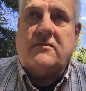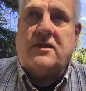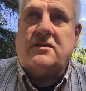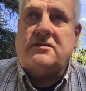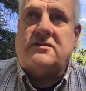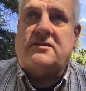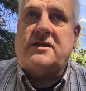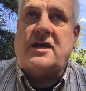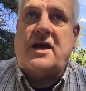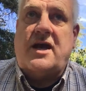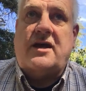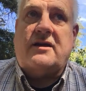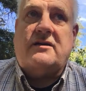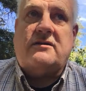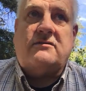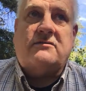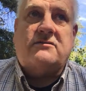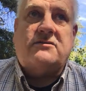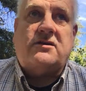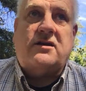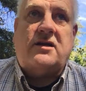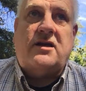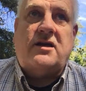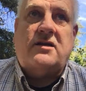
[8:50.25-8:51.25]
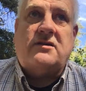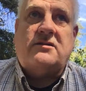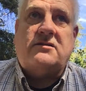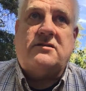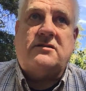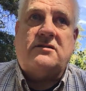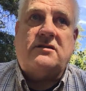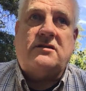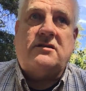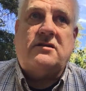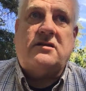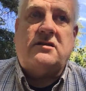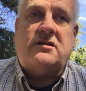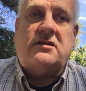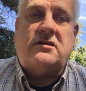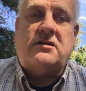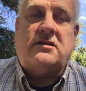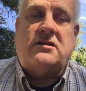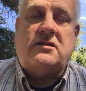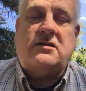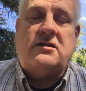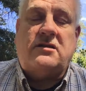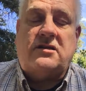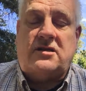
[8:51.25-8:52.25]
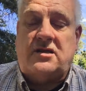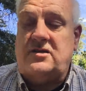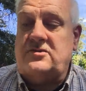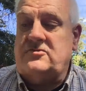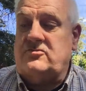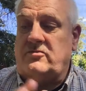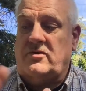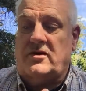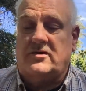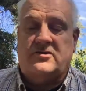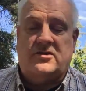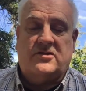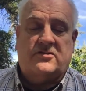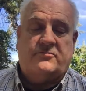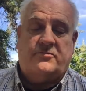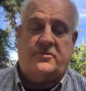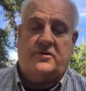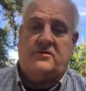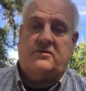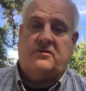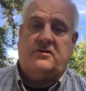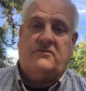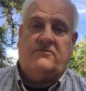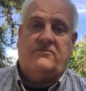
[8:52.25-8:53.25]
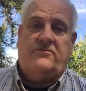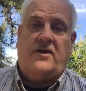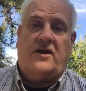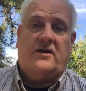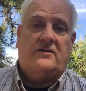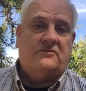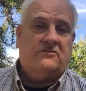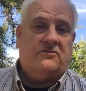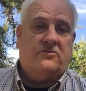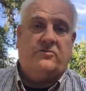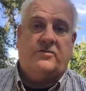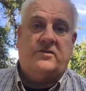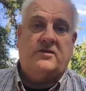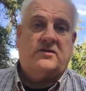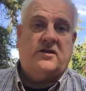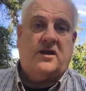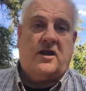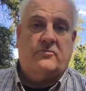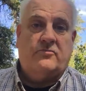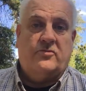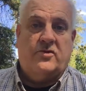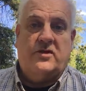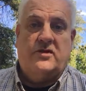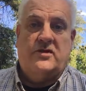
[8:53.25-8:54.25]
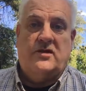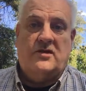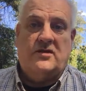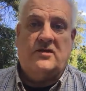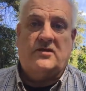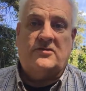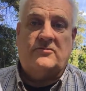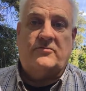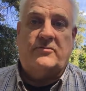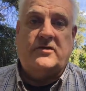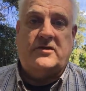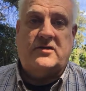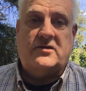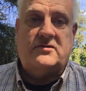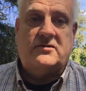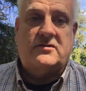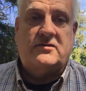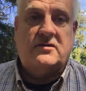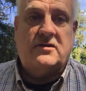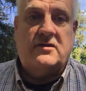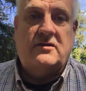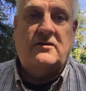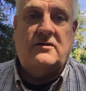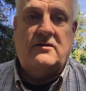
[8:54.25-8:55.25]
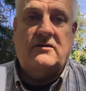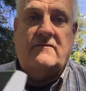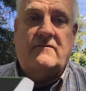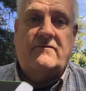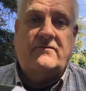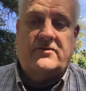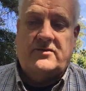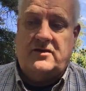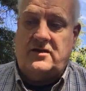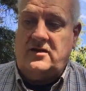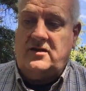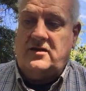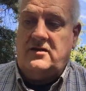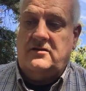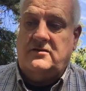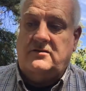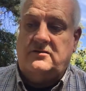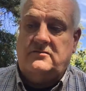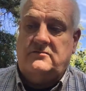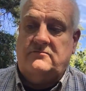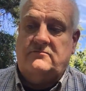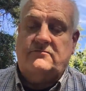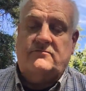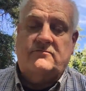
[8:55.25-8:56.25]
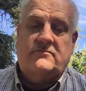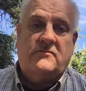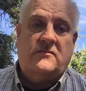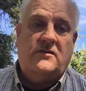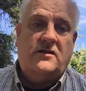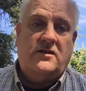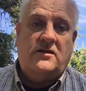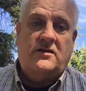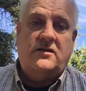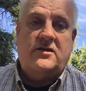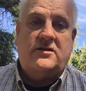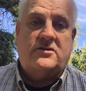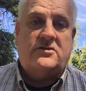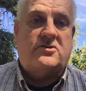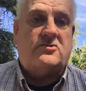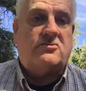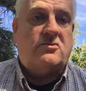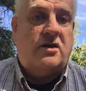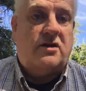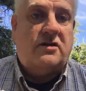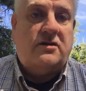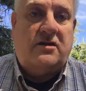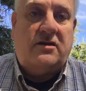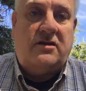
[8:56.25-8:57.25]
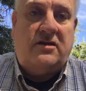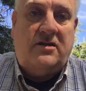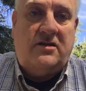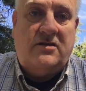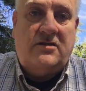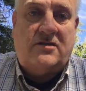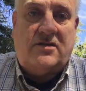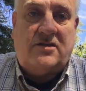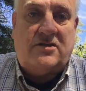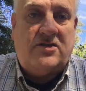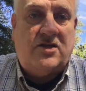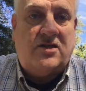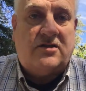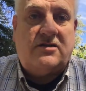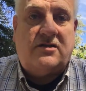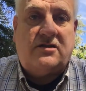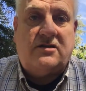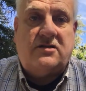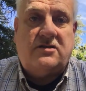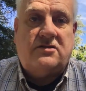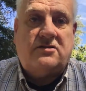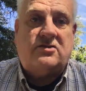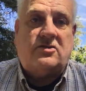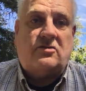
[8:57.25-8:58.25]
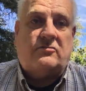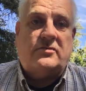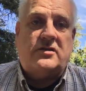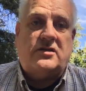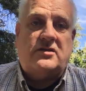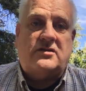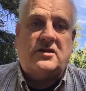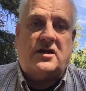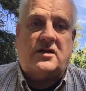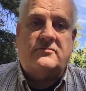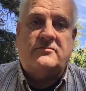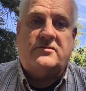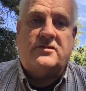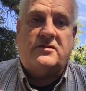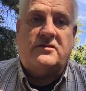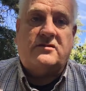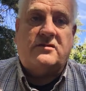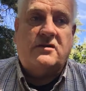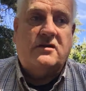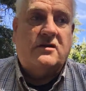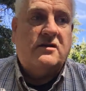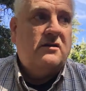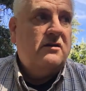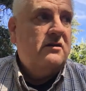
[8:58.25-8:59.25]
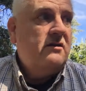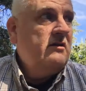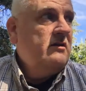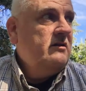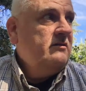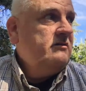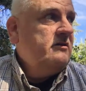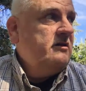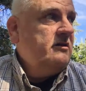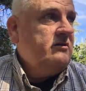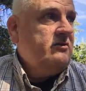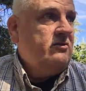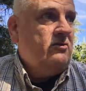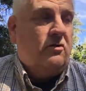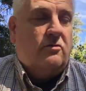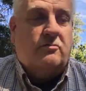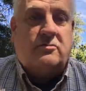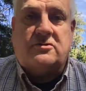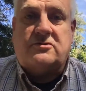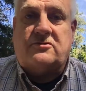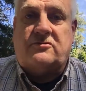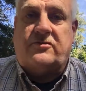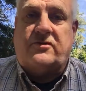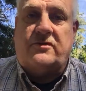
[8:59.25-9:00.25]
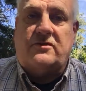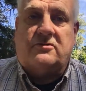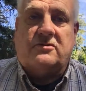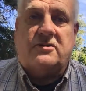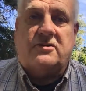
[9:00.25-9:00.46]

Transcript: Zach, he's read this book. In fact, the reason I'm reading it is because in his training, he has suggested it so many times that you almost feel